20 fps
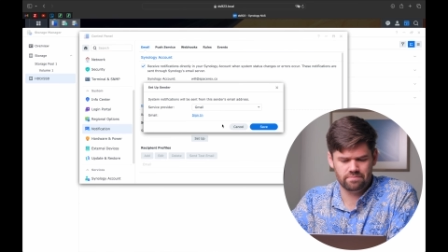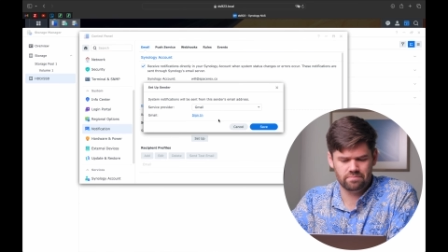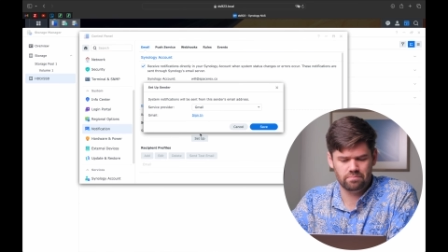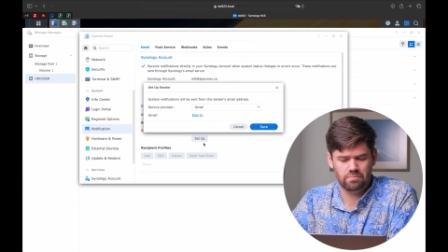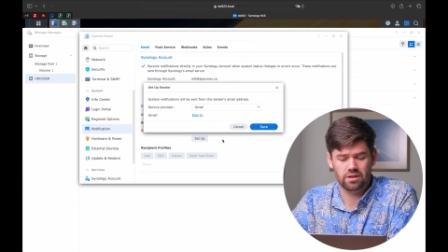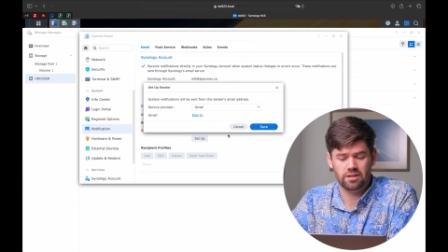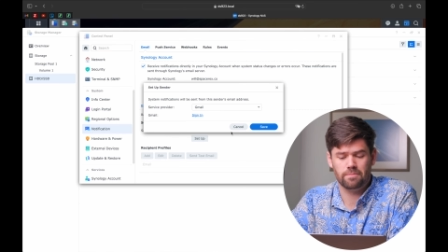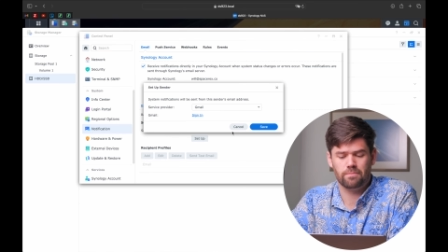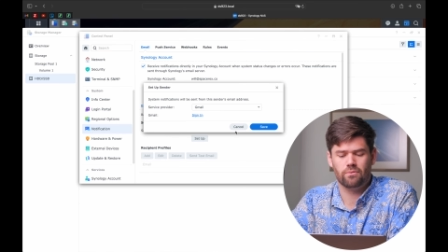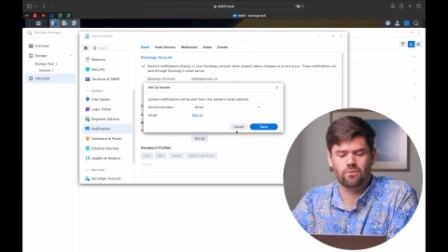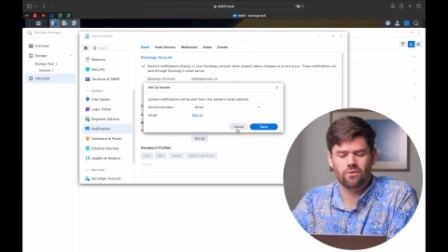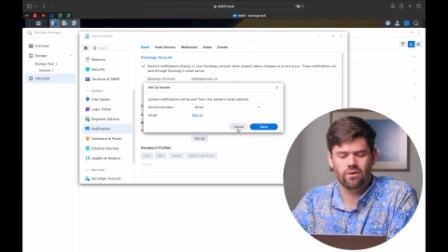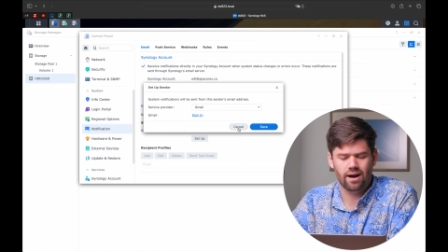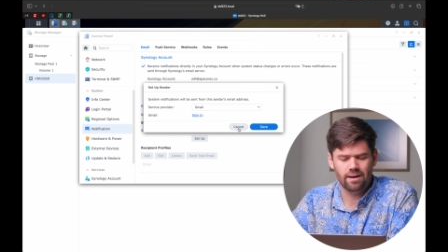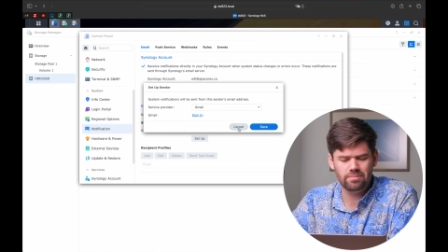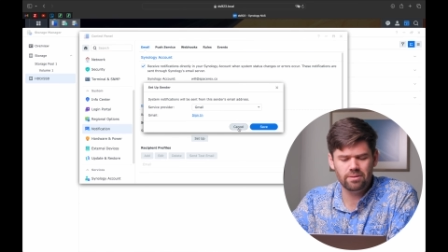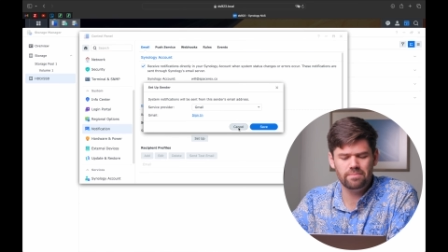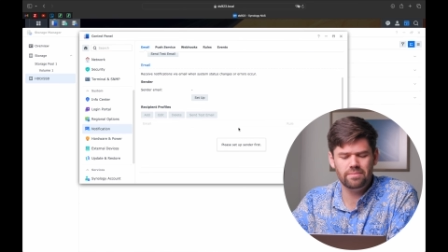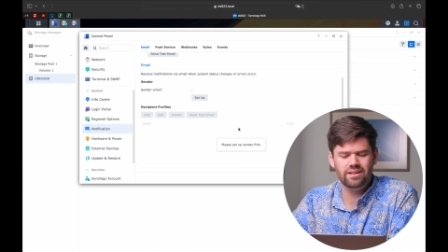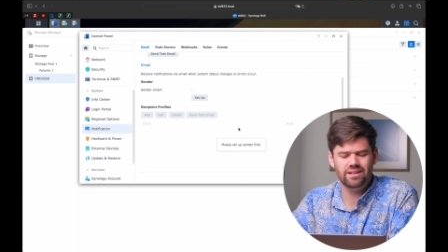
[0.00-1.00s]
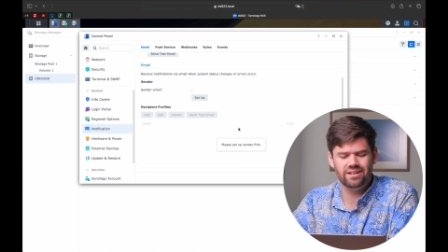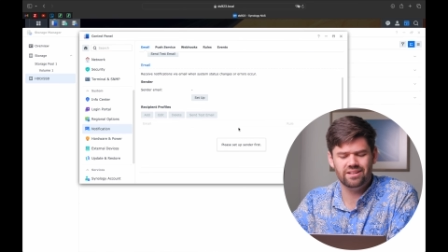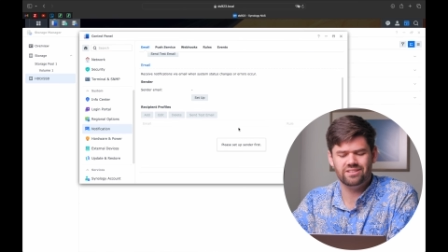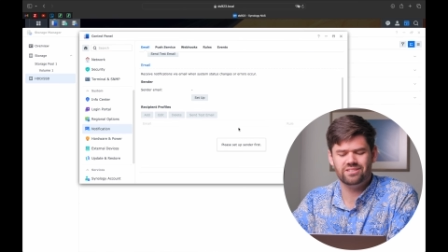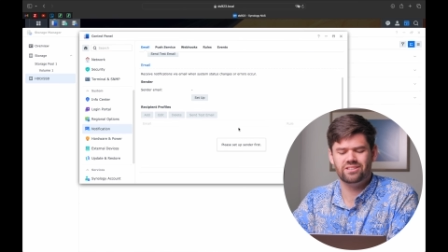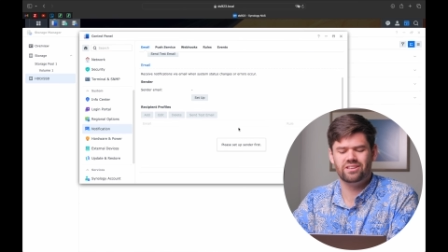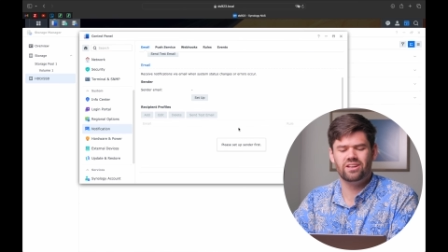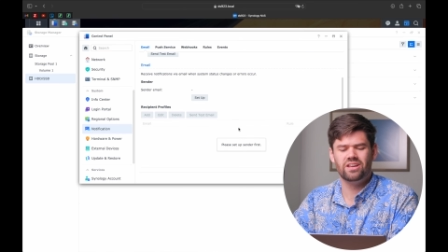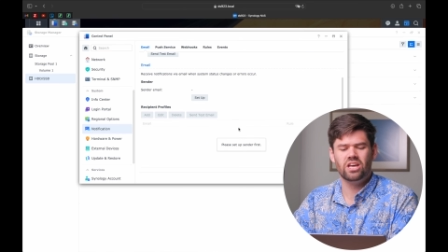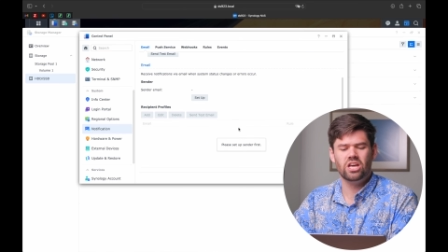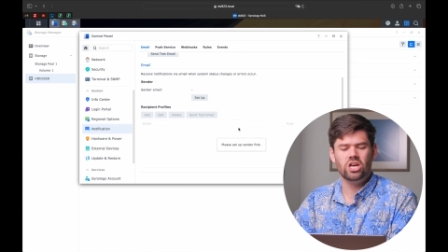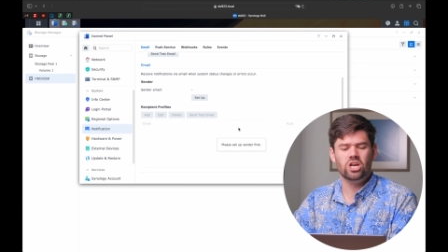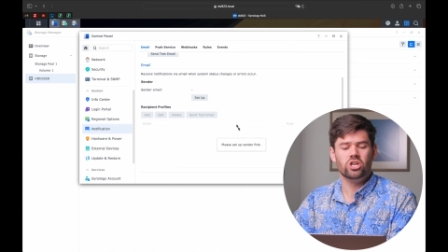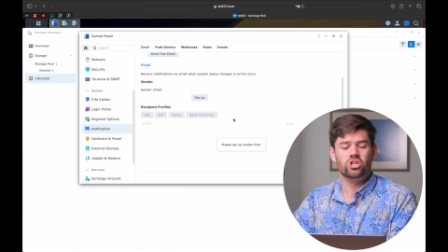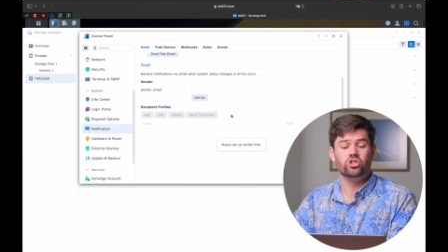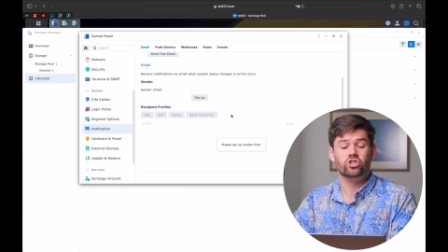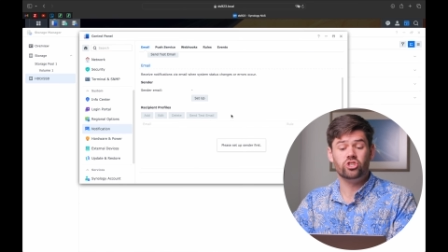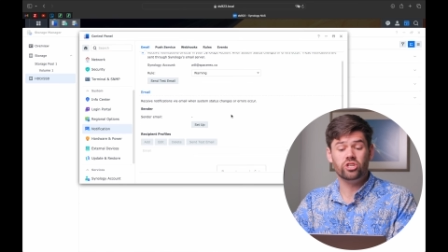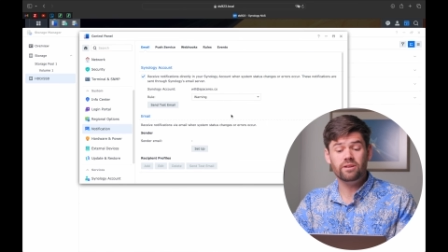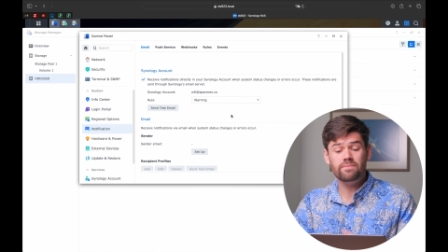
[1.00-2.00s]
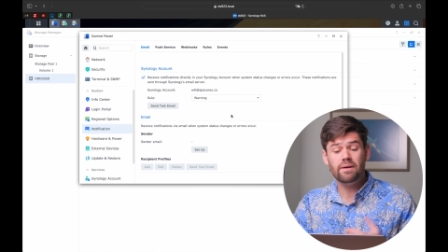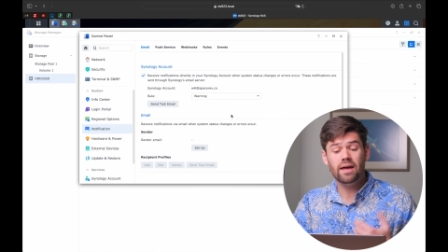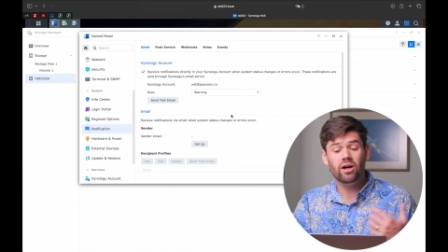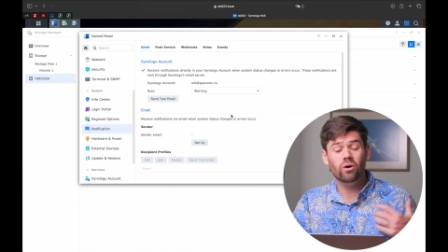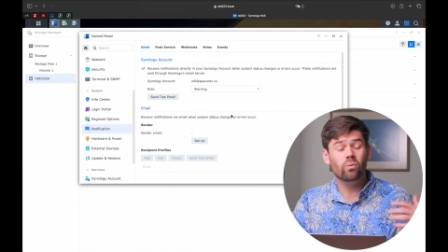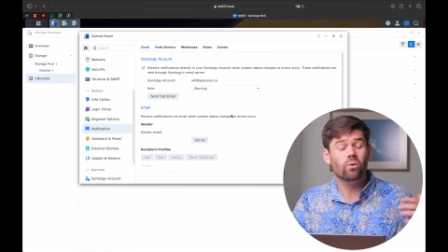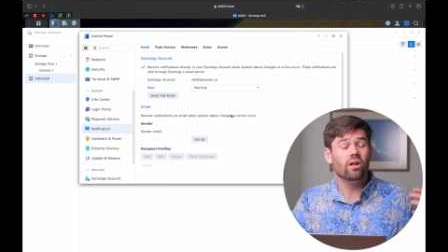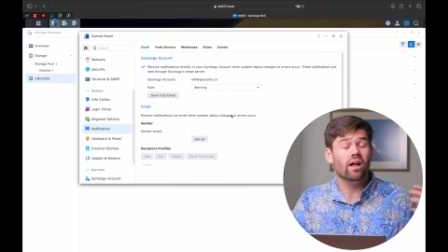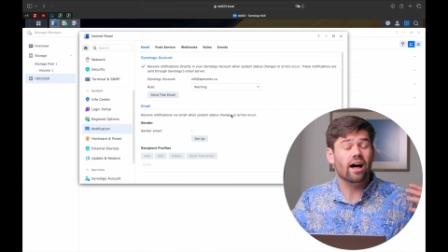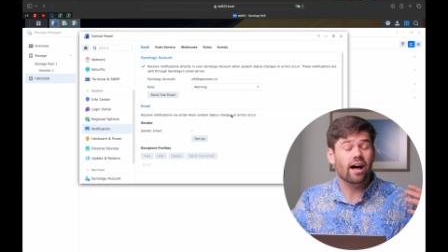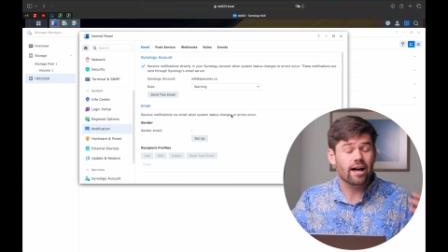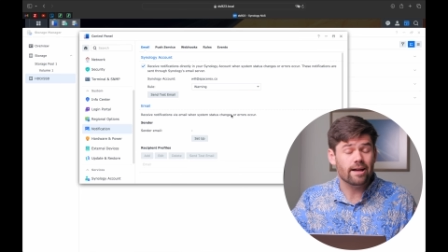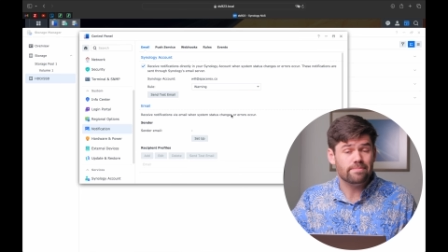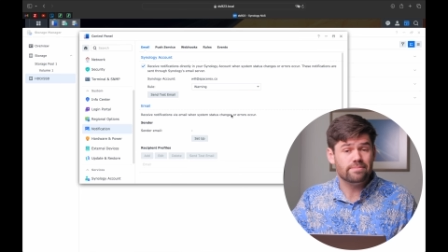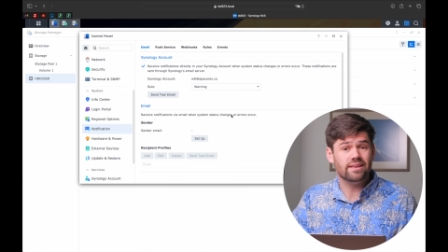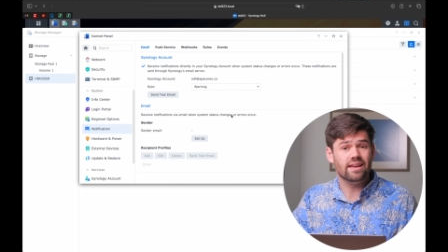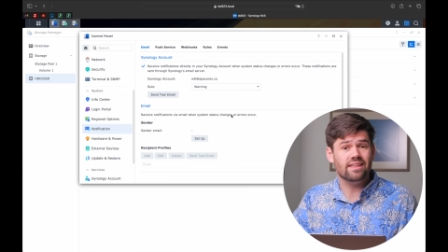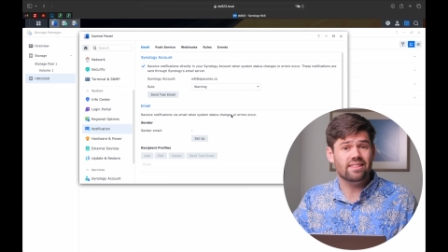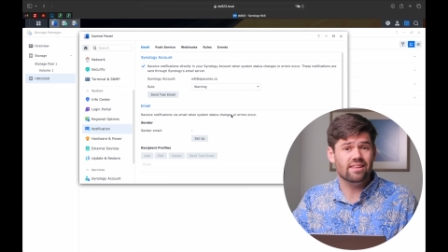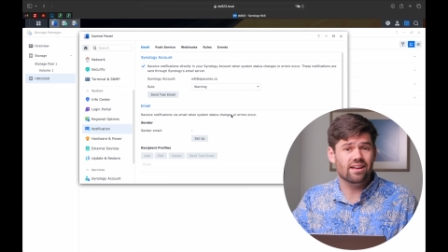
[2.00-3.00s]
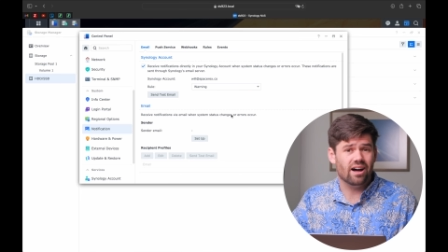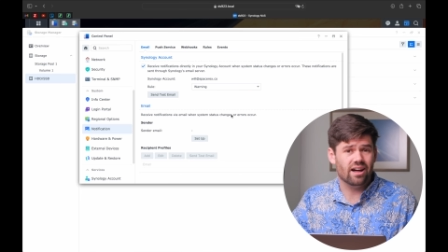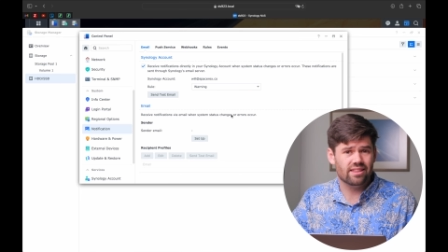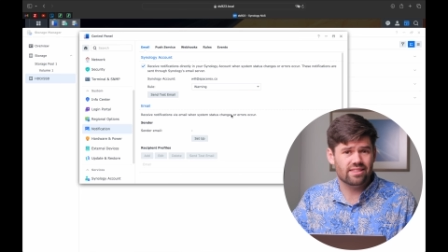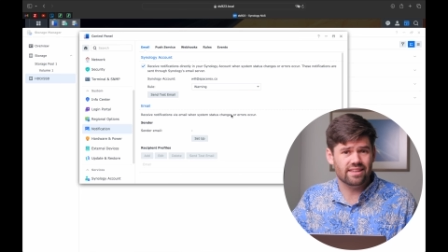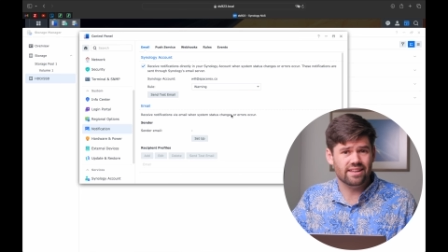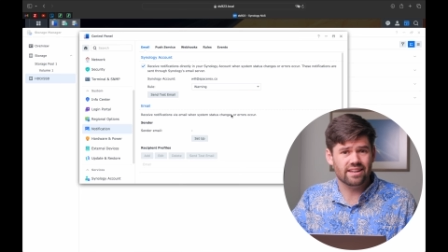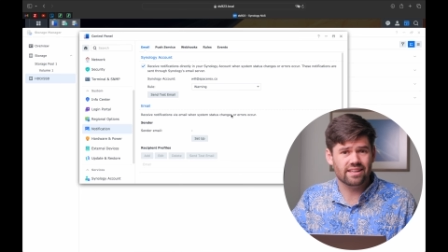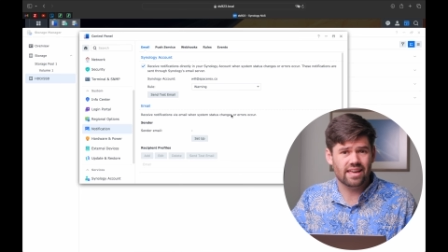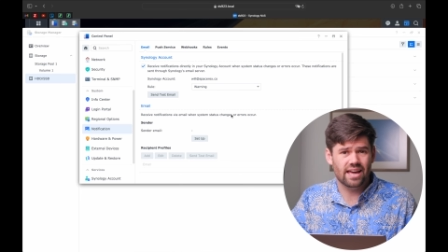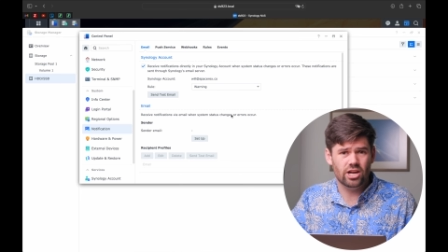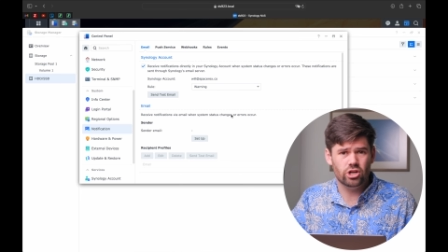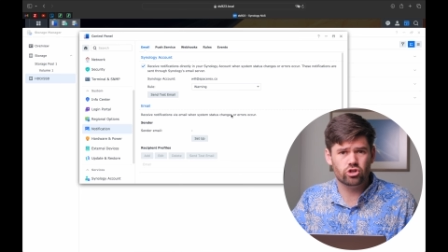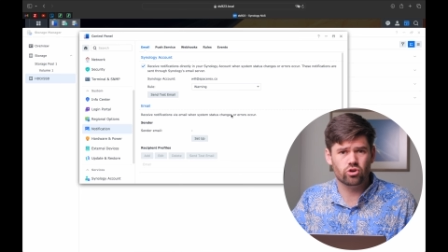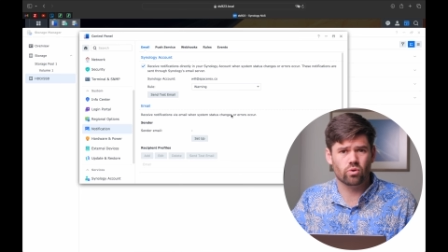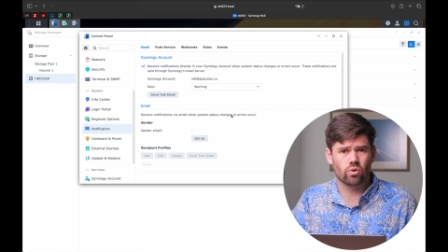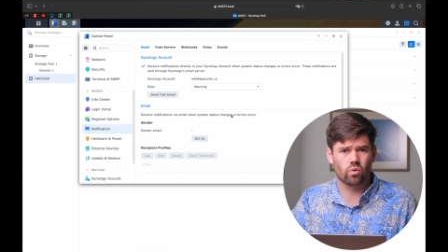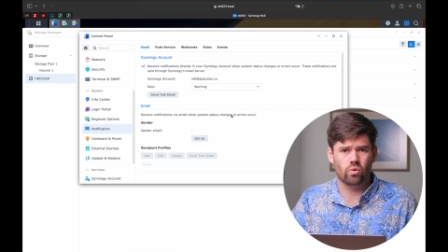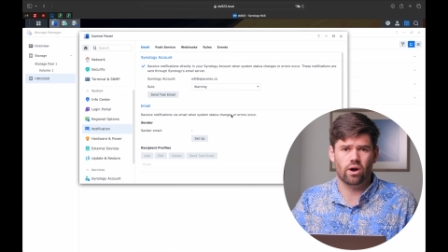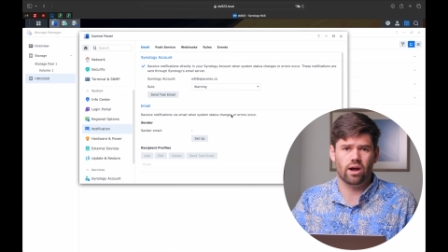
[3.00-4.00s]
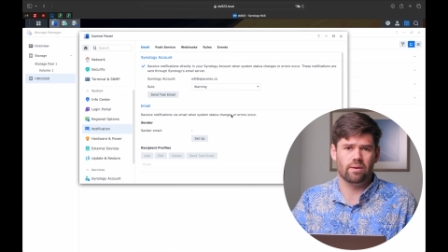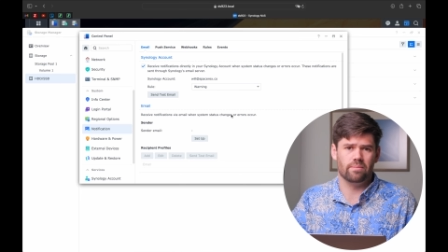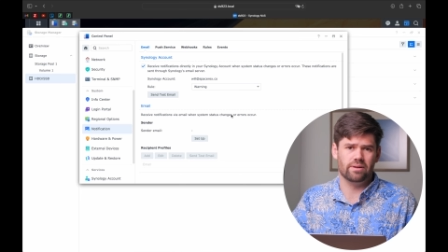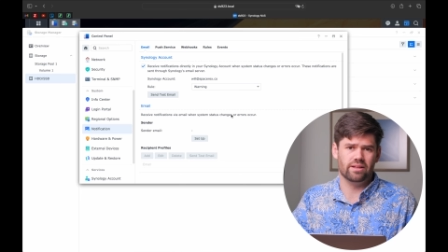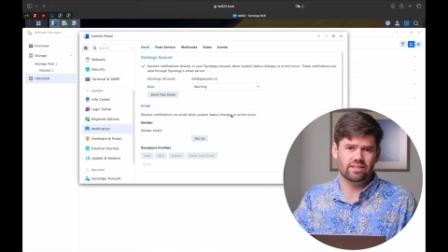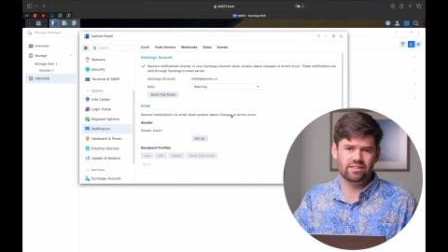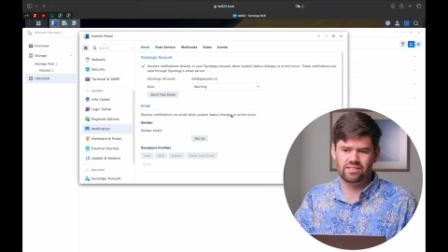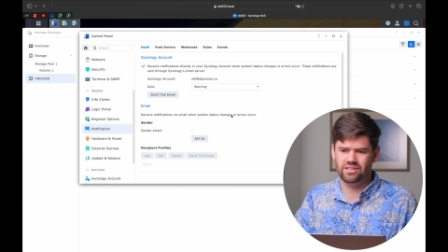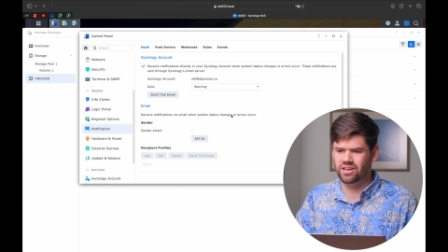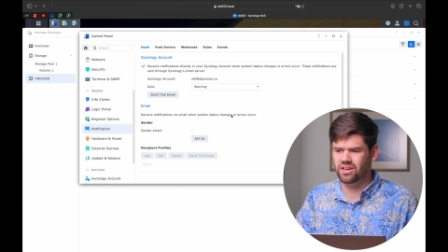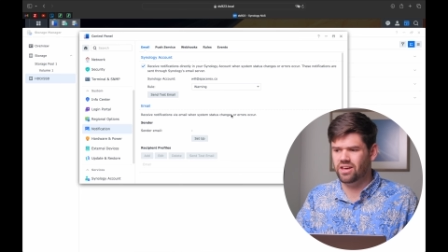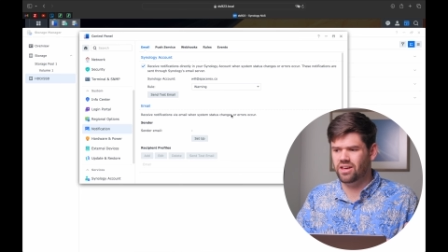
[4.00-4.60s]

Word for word: but the problem is Gmail will update the authentication requirement